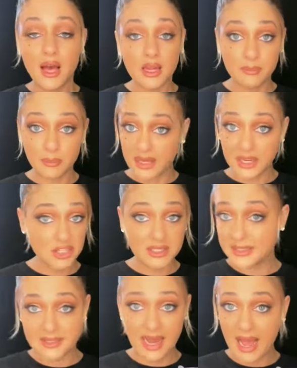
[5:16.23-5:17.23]
a bleach
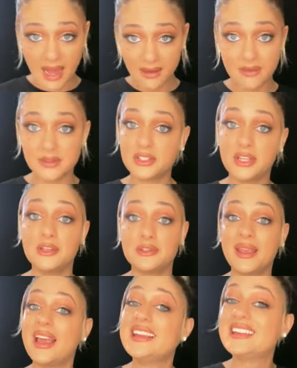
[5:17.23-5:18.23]
that doesn't have,
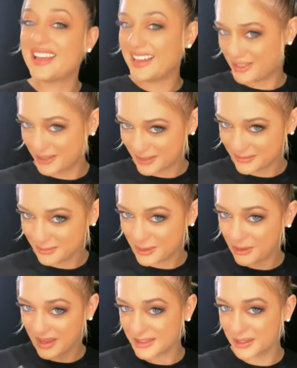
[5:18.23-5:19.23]
excuse me, a lightener.
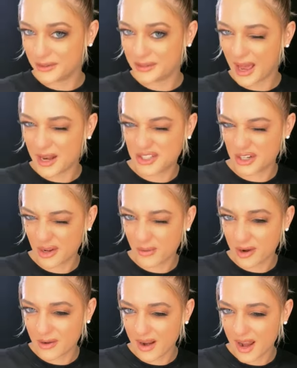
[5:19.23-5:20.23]
We don't like to use that dirty
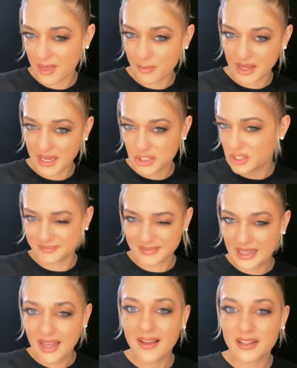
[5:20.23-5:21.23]
word, right? Bleach,
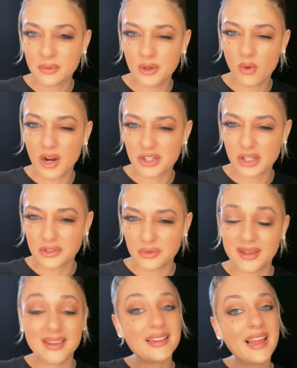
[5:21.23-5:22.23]
that's what you wash
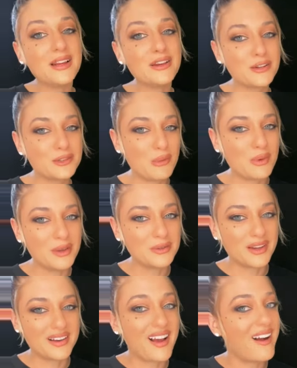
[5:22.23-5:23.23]
clothes with. Lightener is what we
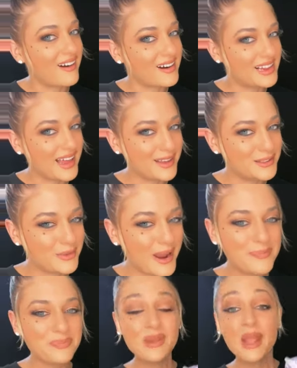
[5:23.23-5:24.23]
use on our clients,
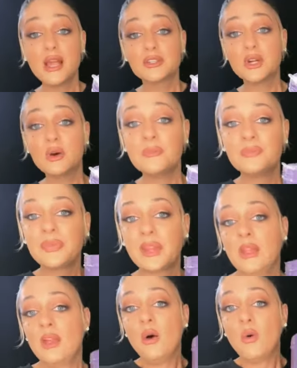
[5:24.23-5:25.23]
right? So
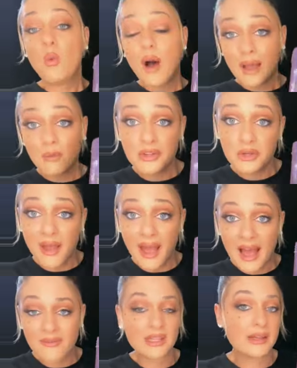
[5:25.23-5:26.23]
why would you
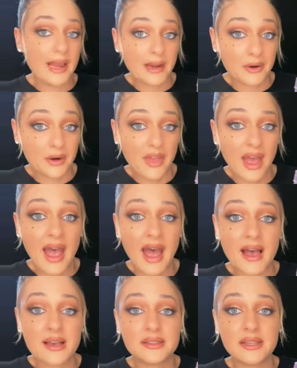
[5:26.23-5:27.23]
have a lightener that
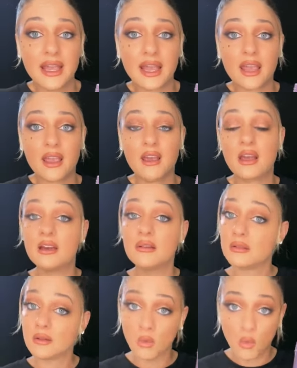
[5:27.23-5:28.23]
has a
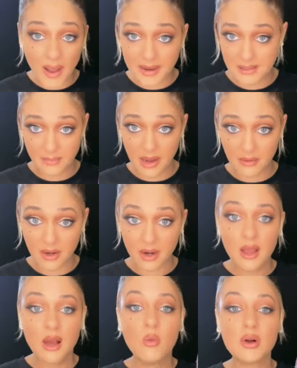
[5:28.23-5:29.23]
white
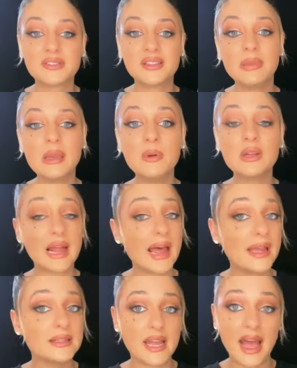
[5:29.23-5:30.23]
powder? Well, some people
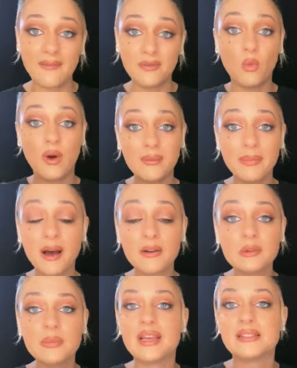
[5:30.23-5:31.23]
like to have the white
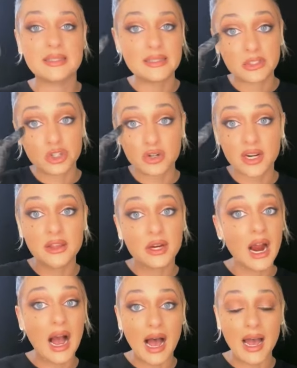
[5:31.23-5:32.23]
powder because it doesn't trick
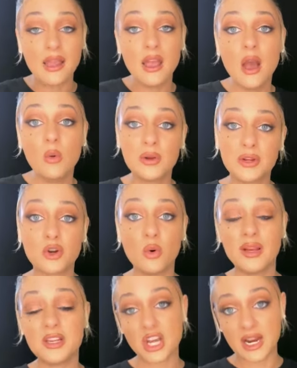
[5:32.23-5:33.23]
their eye when they're
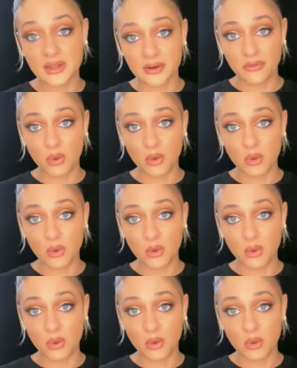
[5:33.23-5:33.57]
going to check their